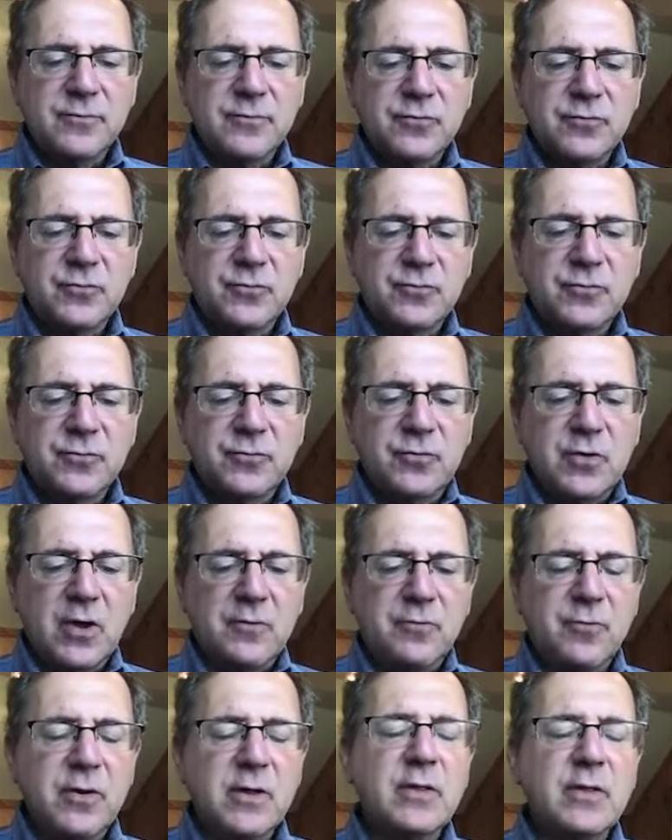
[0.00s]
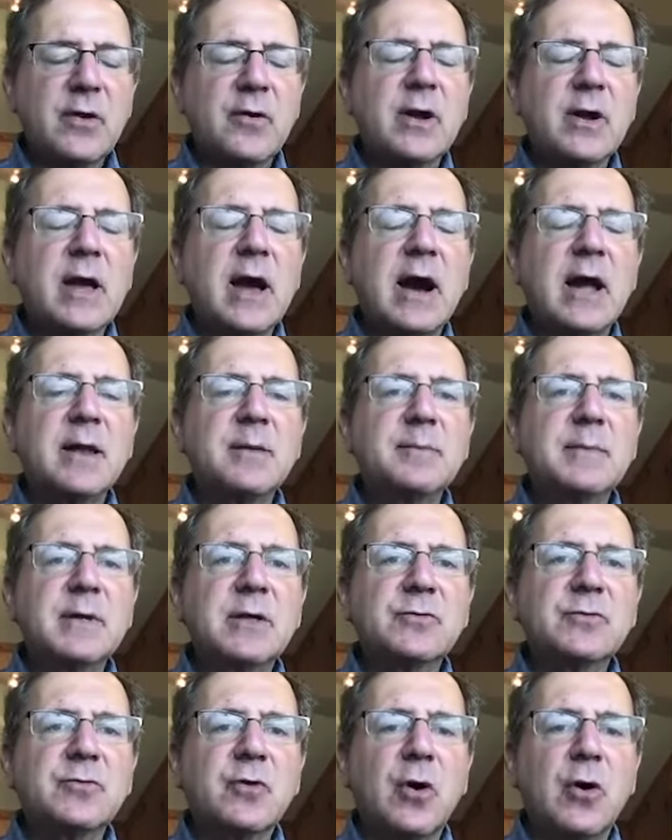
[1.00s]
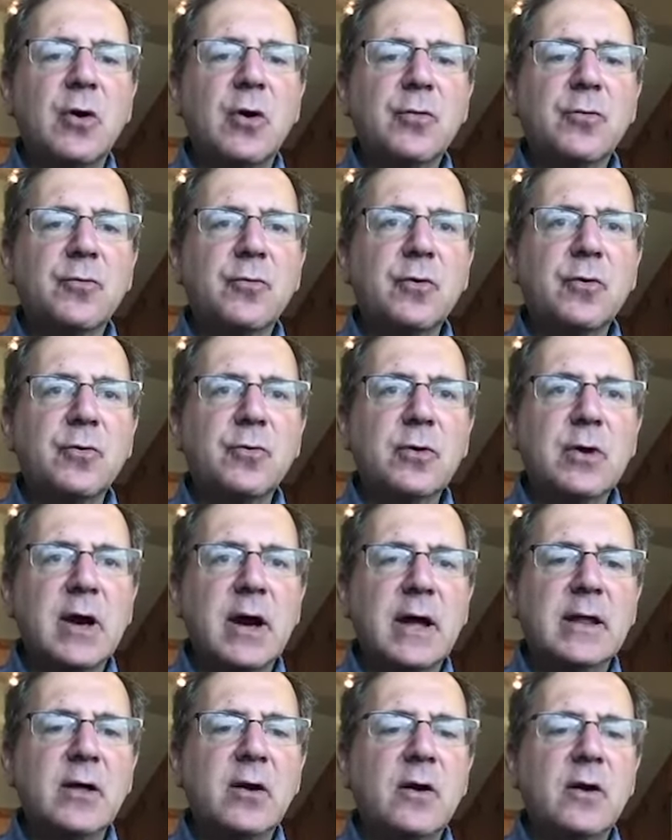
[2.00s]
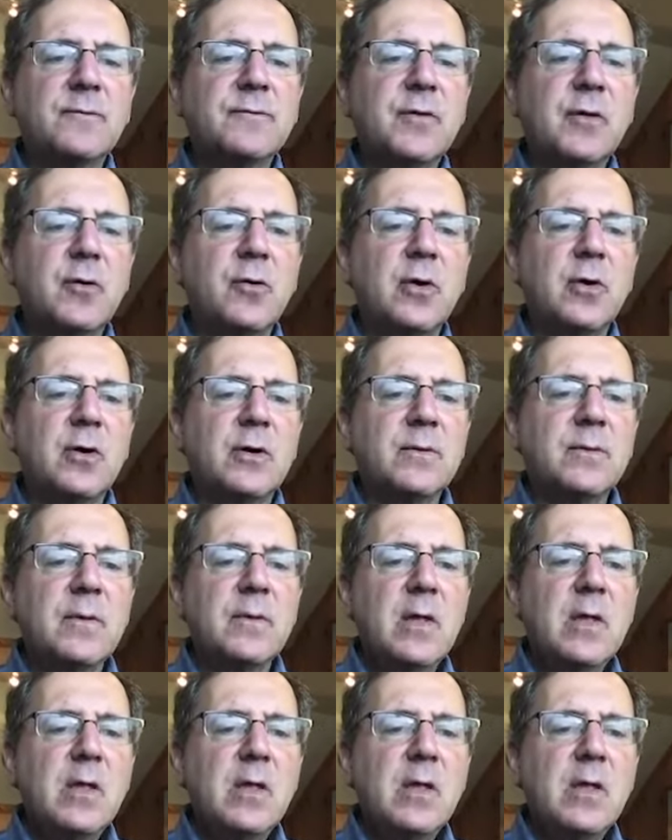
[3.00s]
suffering their economy has gone through, cutting off the oil,